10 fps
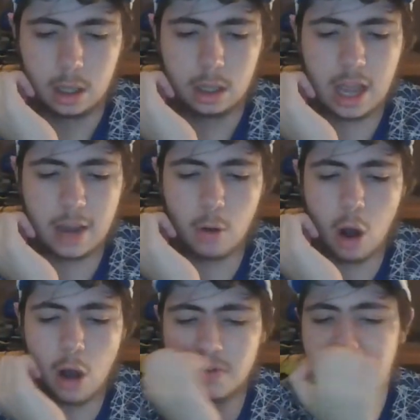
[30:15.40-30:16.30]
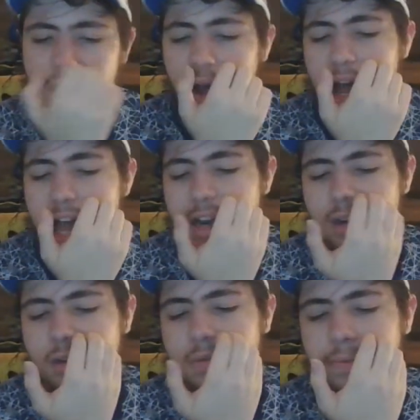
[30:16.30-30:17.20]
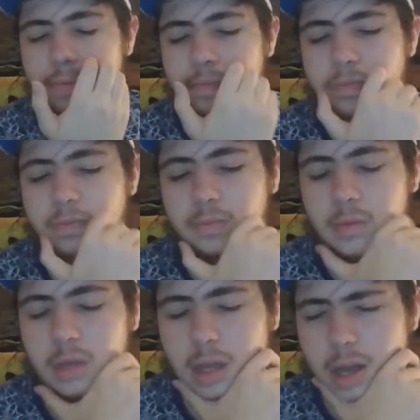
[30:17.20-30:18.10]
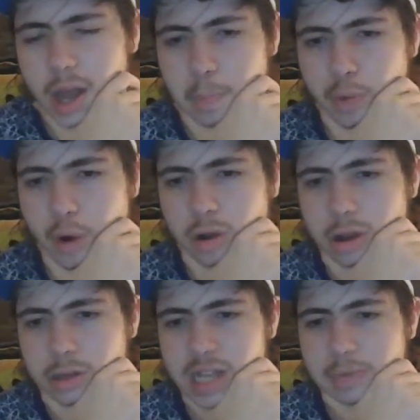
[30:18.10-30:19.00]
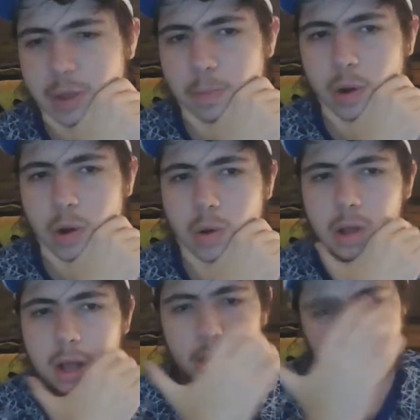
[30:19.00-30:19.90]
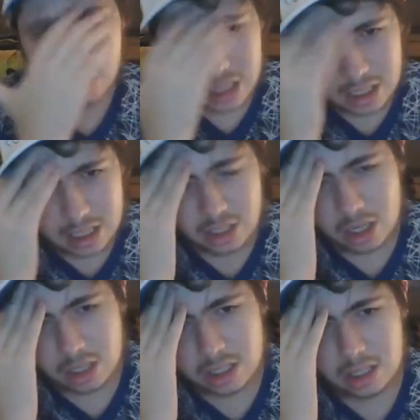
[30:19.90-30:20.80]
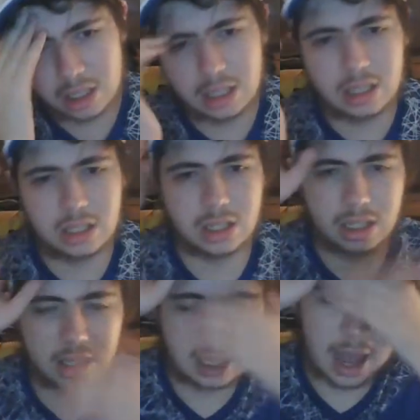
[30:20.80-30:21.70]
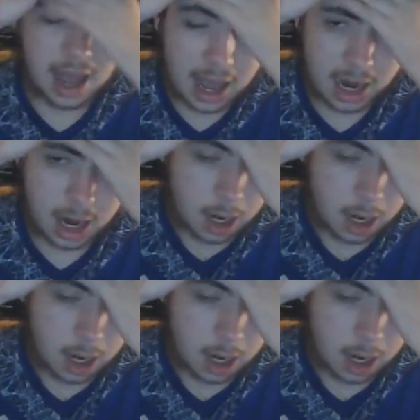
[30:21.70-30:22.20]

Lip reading: They were offside. And Broncos have the ball. This is just sad.